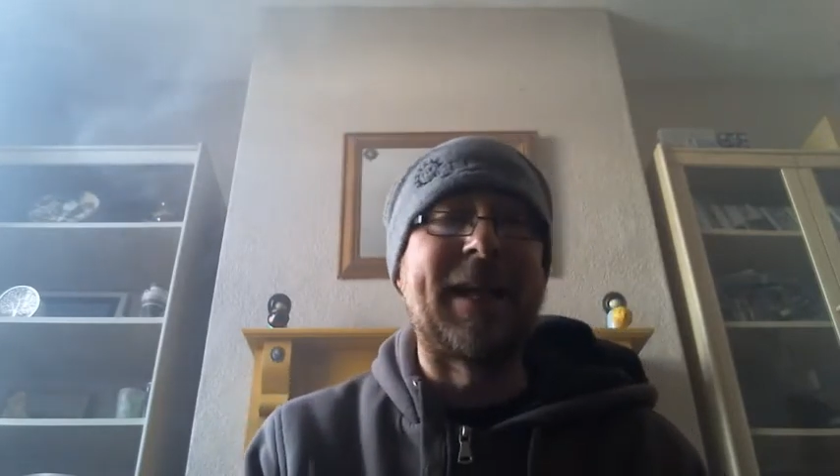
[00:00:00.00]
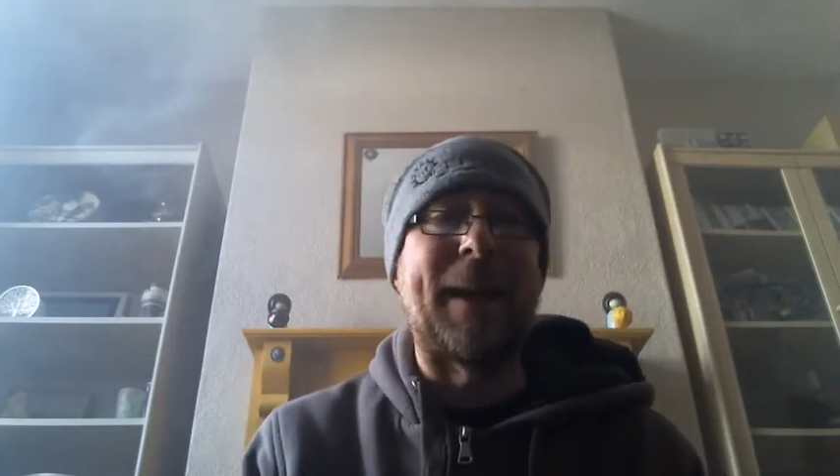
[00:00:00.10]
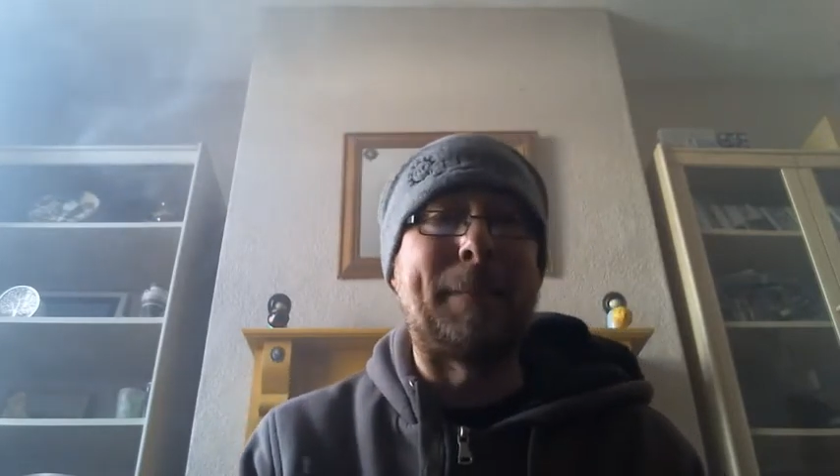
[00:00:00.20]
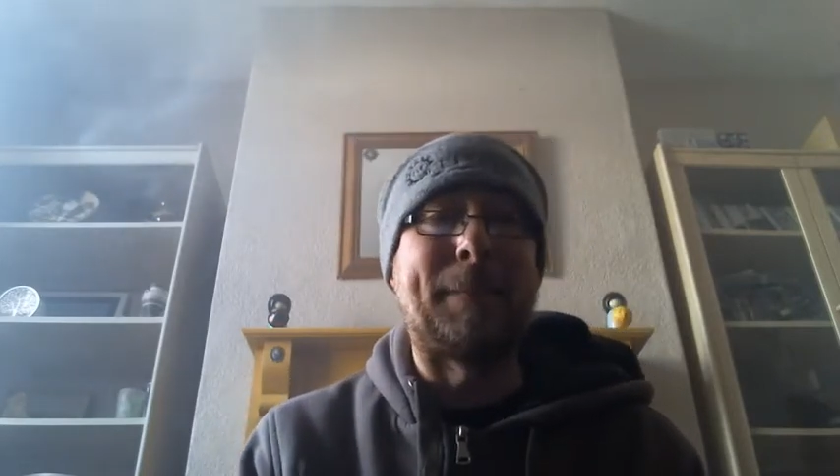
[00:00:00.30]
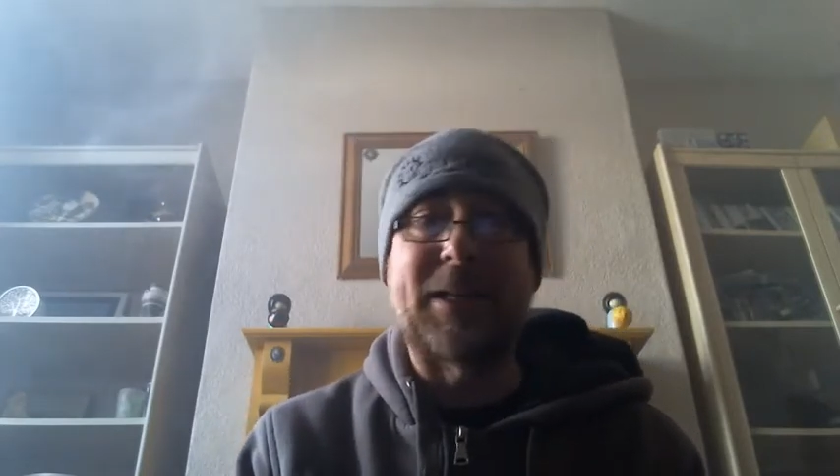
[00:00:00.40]

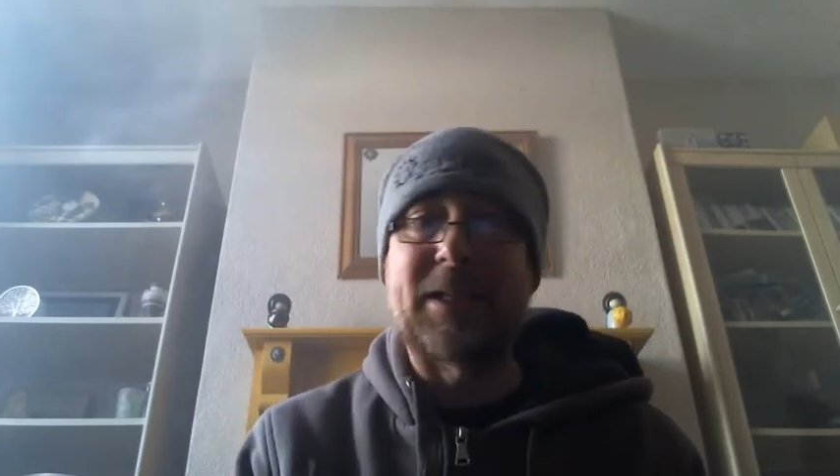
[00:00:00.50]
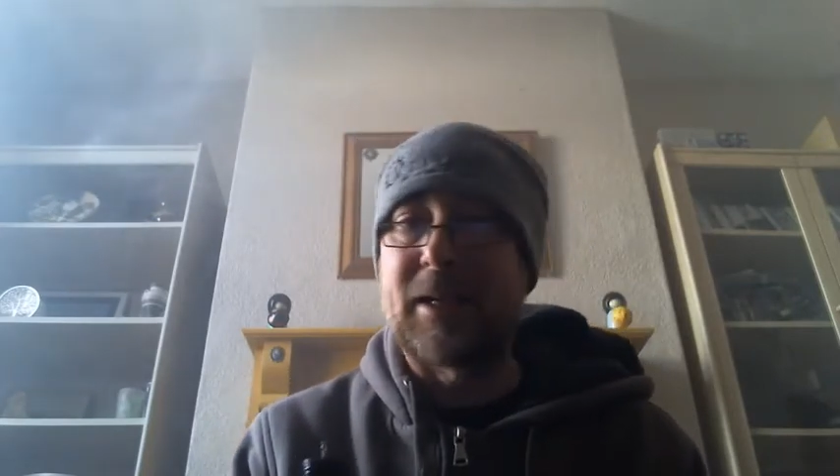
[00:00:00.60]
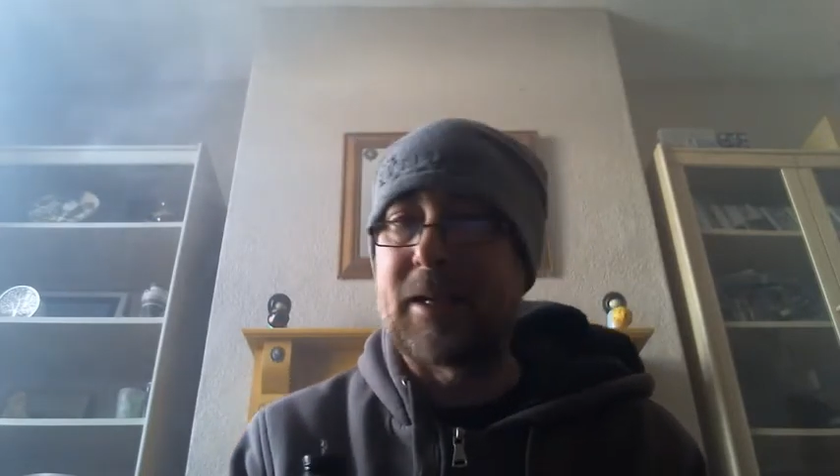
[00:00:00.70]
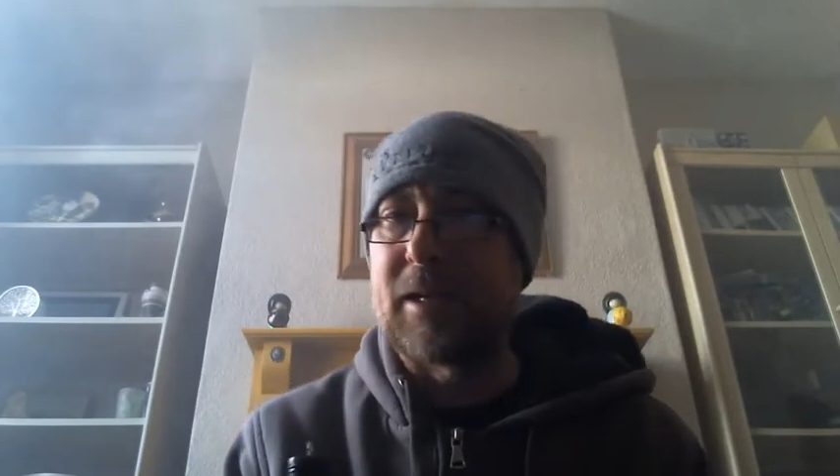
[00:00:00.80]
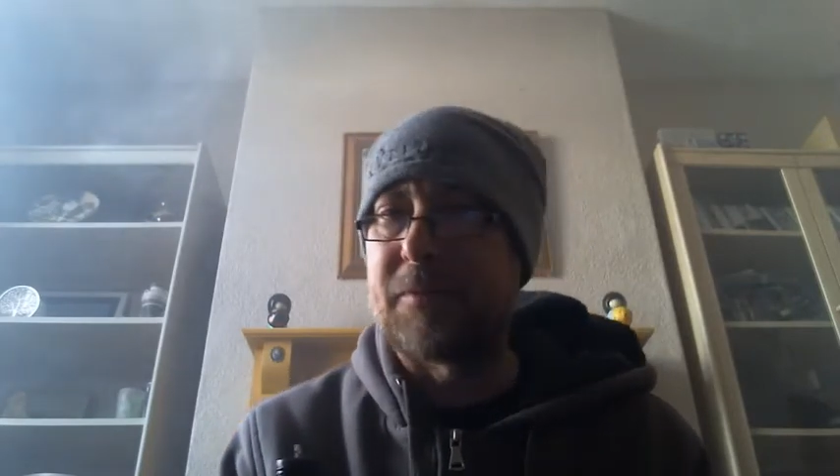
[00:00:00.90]
get
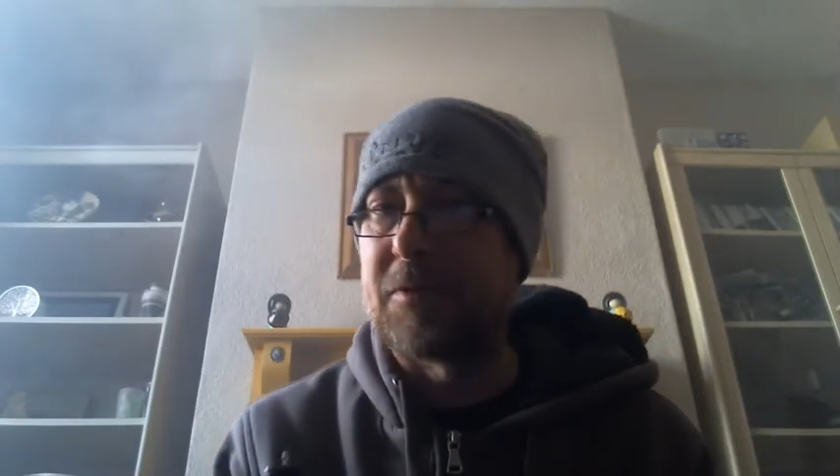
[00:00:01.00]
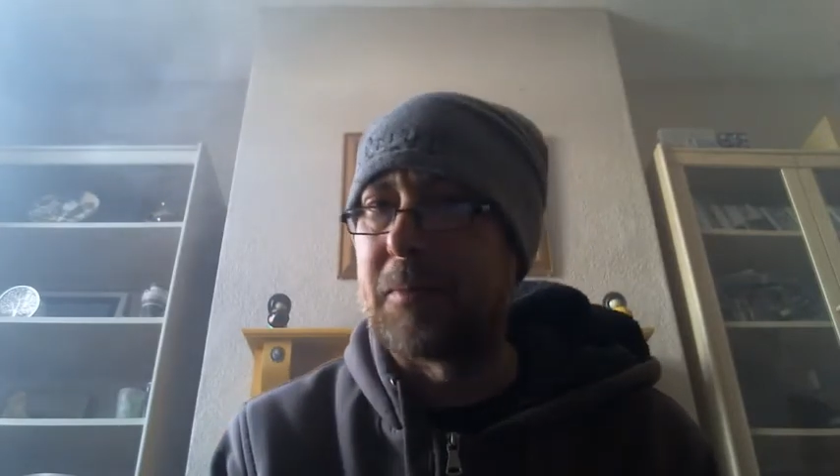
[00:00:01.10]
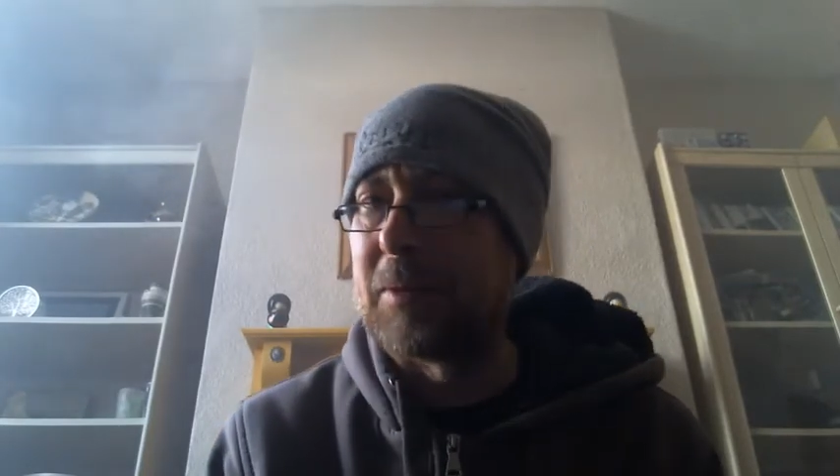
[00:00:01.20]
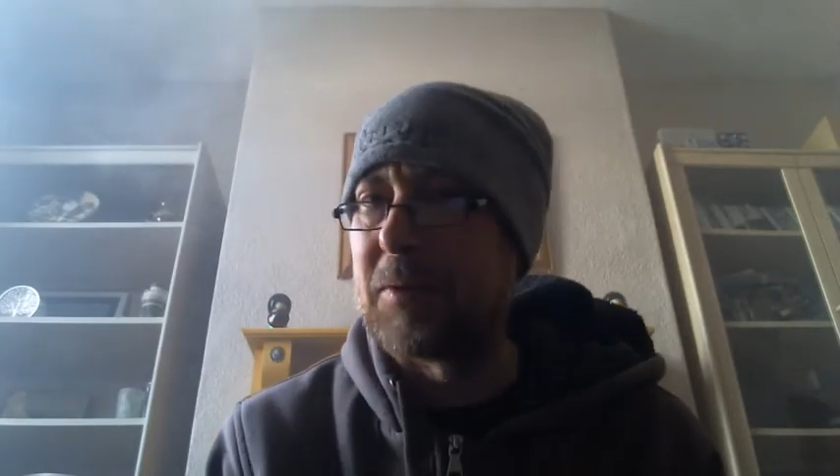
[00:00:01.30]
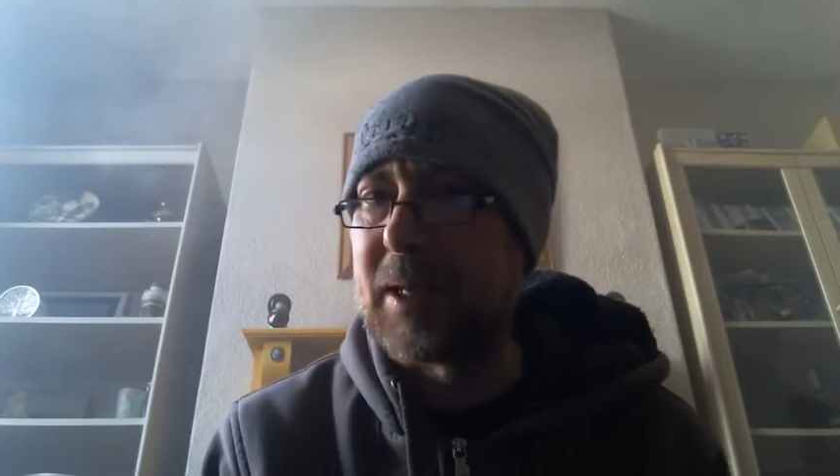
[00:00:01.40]
better after
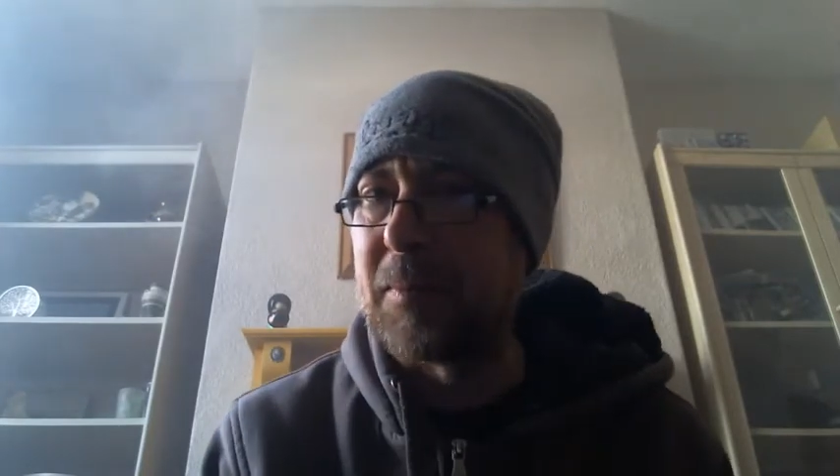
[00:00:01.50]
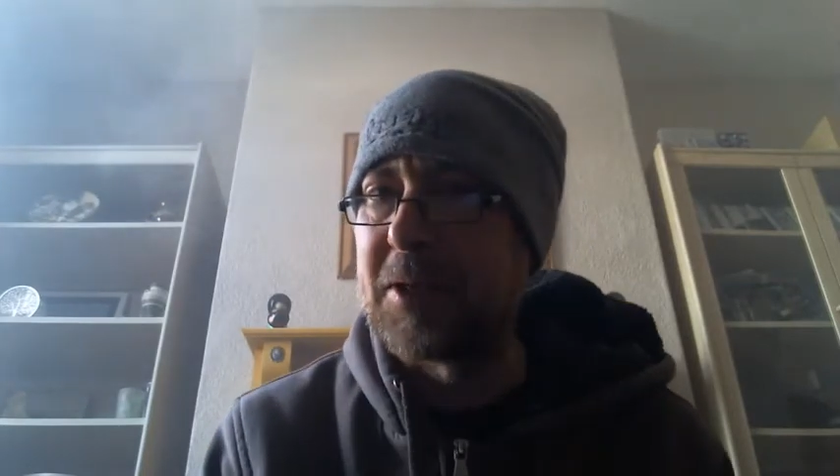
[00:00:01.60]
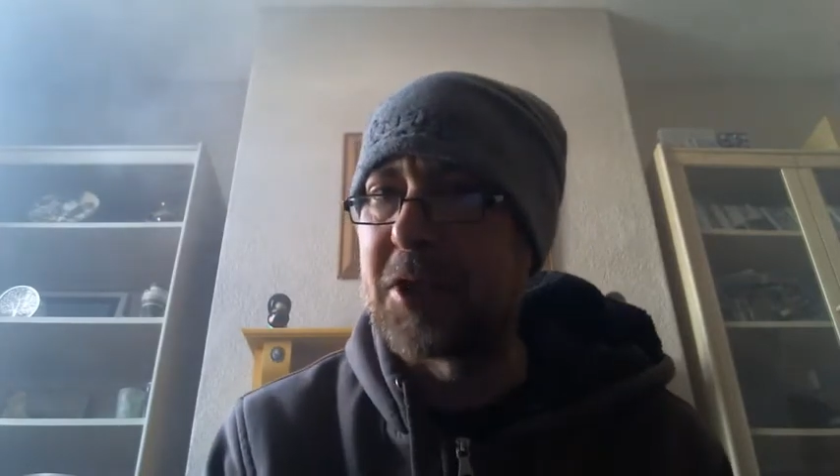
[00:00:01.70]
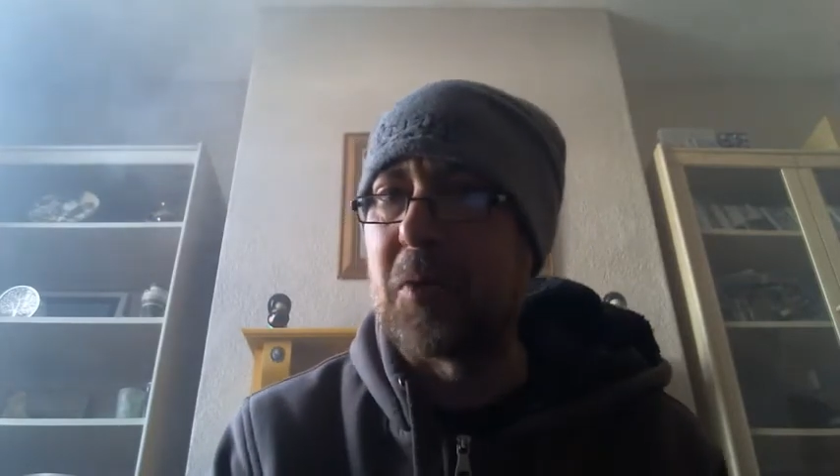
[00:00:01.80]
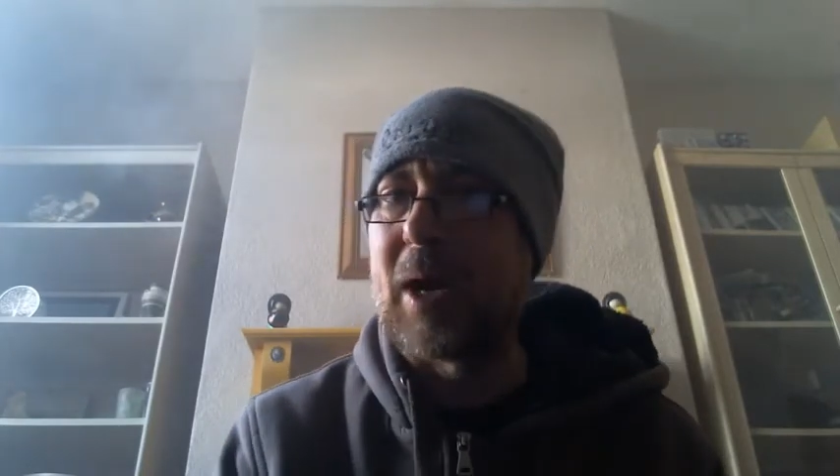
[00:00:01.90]
about
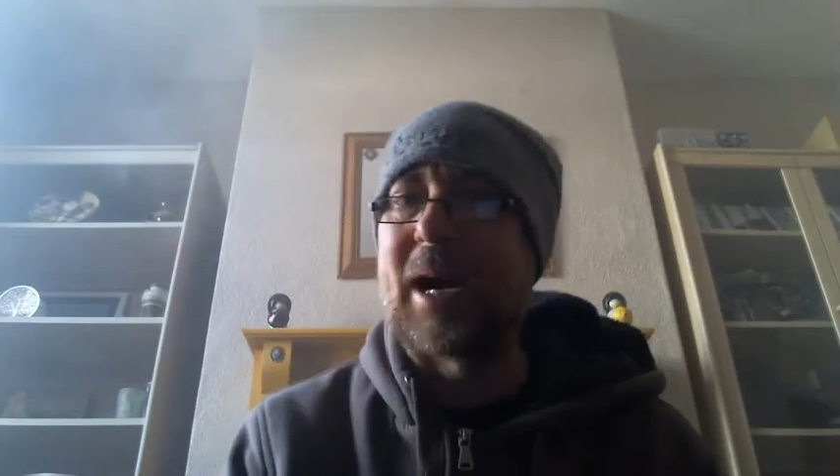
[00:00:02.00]
72